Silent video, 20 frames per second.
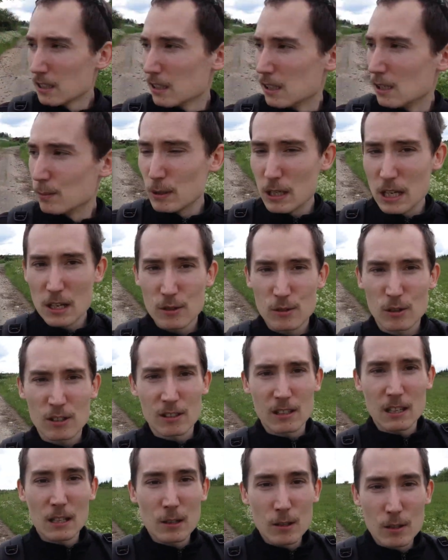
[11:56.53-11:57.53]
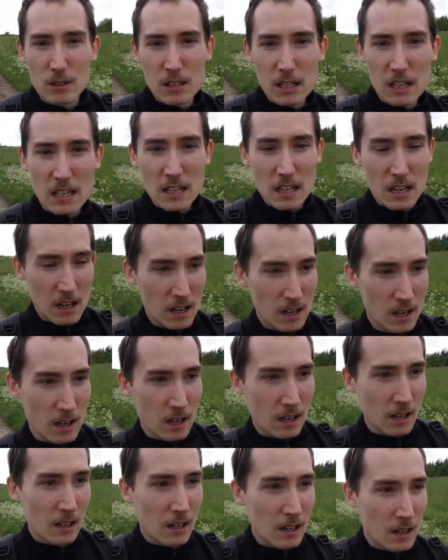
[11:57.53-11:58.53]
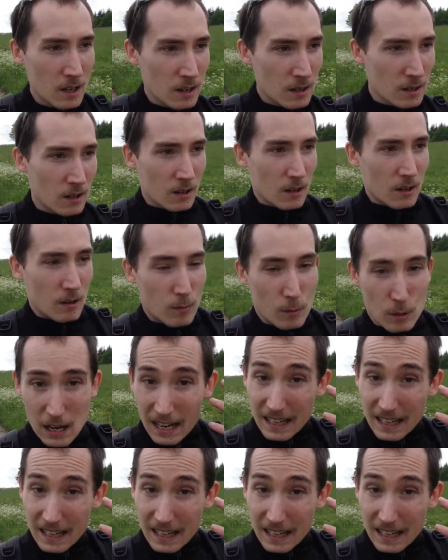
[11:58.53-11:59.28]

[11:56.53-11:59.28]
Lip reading: it'll be interesting to see what